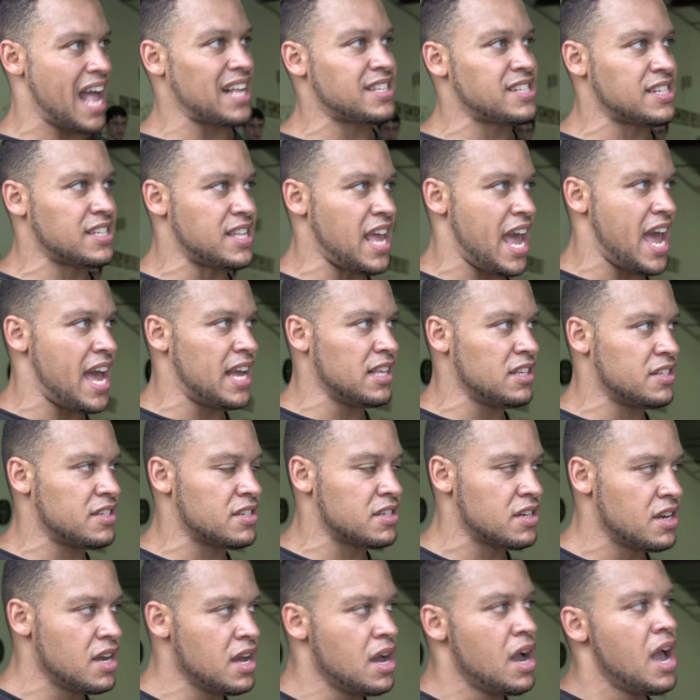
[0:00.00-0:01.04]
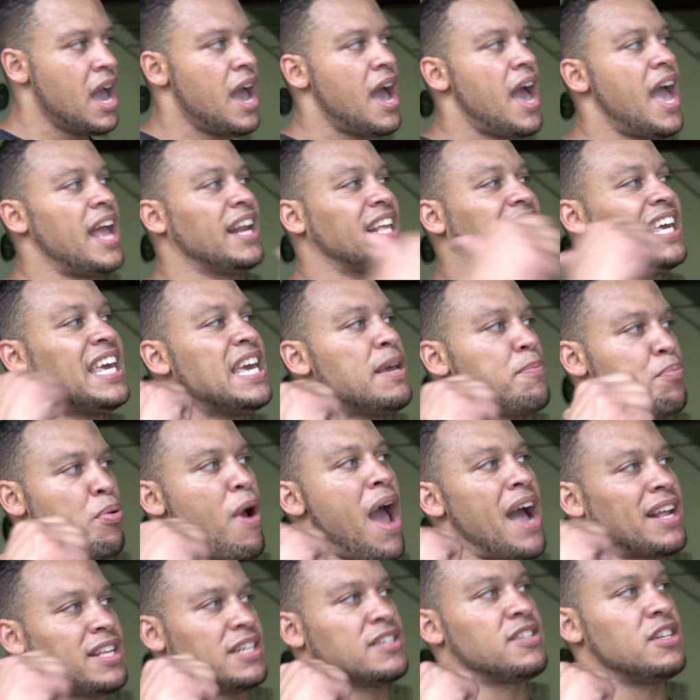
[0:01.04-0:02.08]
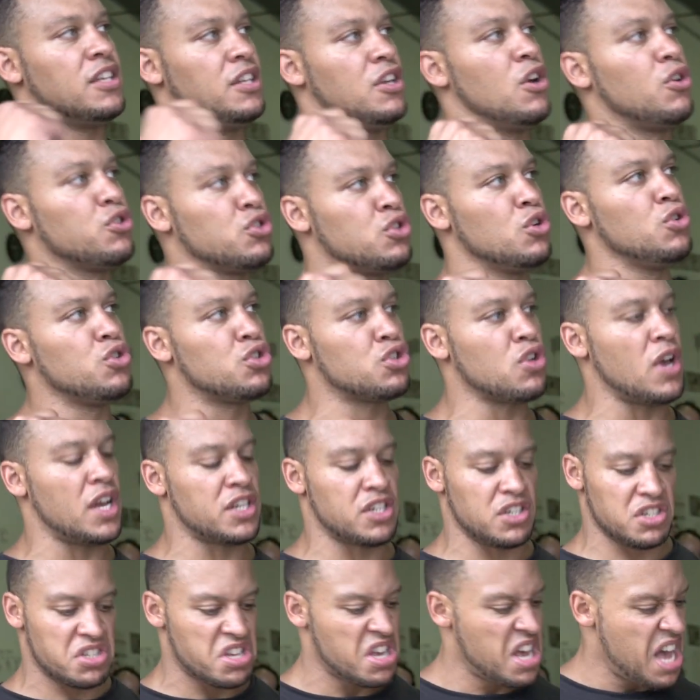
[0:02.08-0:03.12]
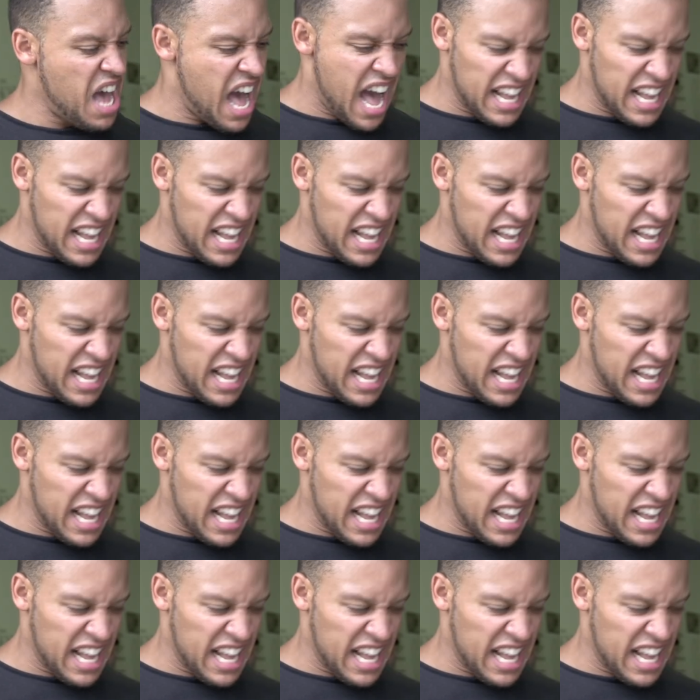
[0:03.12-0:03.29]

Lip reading: that stance and keep practicing those two stretches.